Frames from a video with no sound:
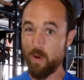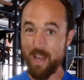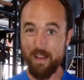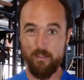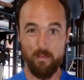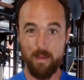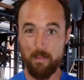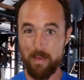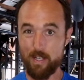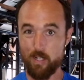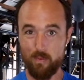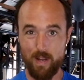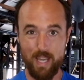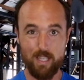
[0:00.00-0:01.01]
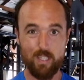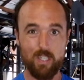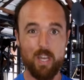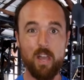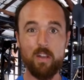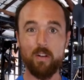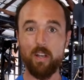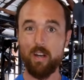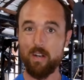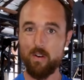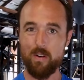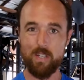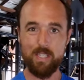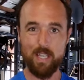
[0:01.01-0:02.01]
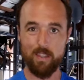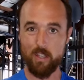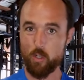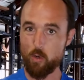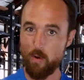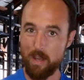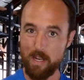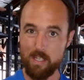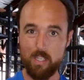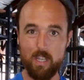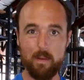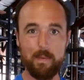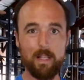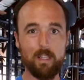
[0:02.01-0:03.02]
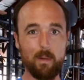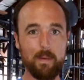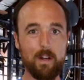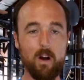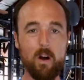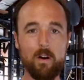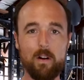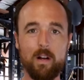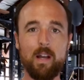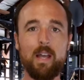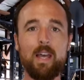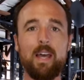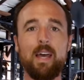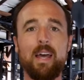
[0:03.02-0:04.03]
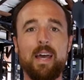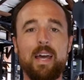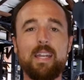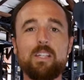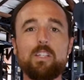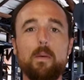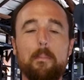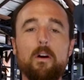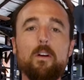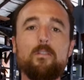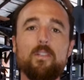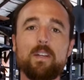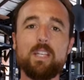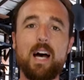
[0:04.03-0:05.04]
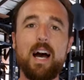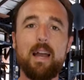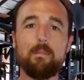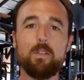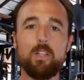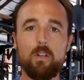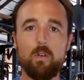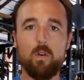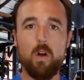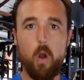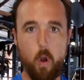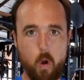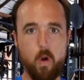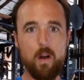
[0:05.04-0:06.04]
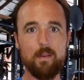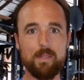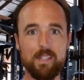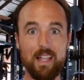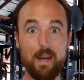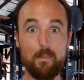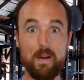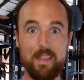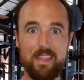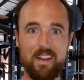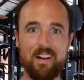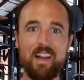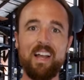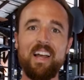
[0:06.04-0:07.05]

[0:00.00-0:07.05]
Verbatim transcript: away from a major race, you're going to notice that the training is going to be a little bit harder. It is a perfect time to, still out of breath there,